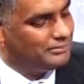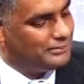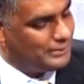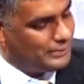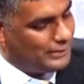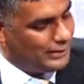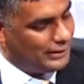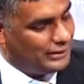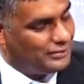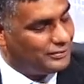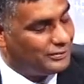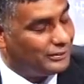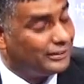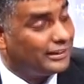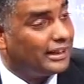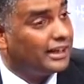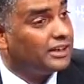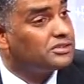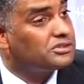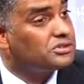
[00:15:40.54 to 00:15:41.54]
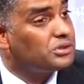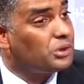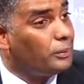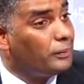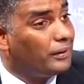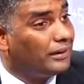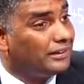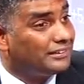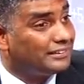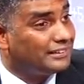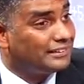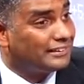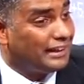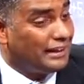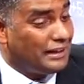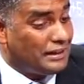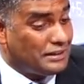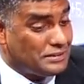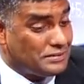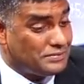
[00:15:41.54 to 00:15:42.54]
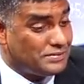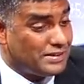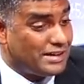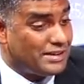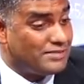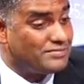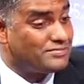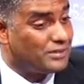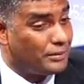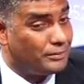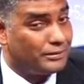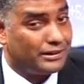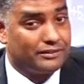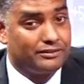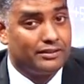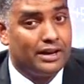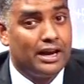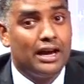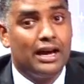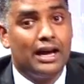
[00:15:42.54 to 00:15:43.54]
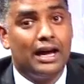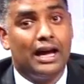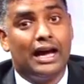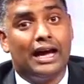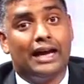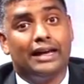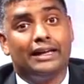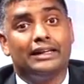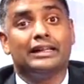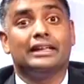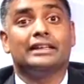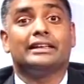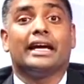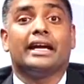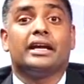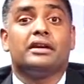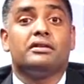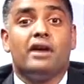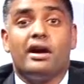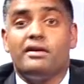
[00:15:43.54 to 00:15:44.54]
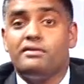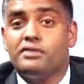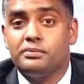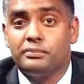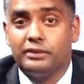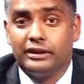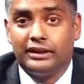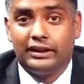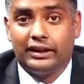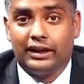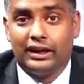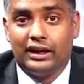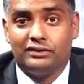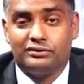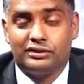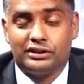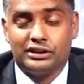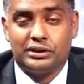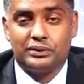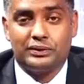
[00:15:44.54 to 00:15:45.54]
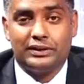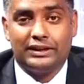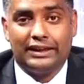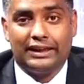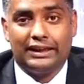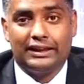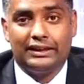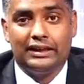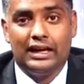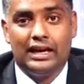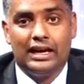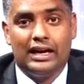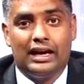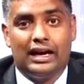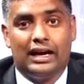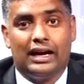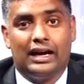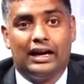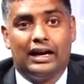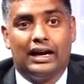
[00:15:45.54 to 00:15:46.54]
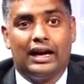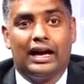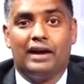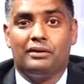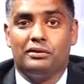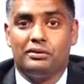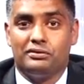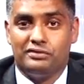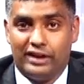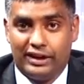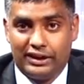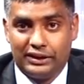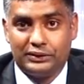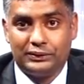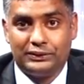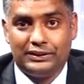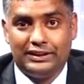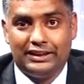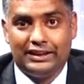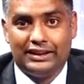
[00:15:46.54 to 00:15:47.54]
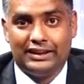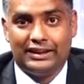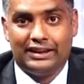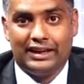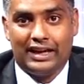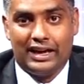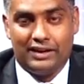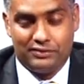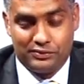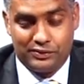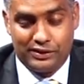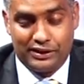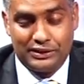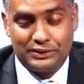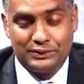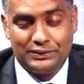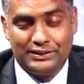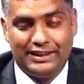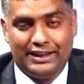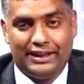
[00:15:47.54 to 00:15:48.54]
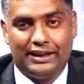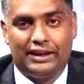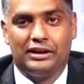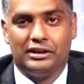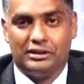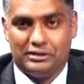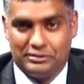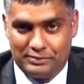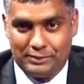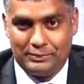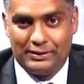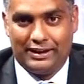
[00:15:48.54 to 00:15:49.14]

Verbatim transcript: wonderful thank you so much uh, That is very informative and uh, thank you everybody uh, for tuning in have a very good have a very good day bye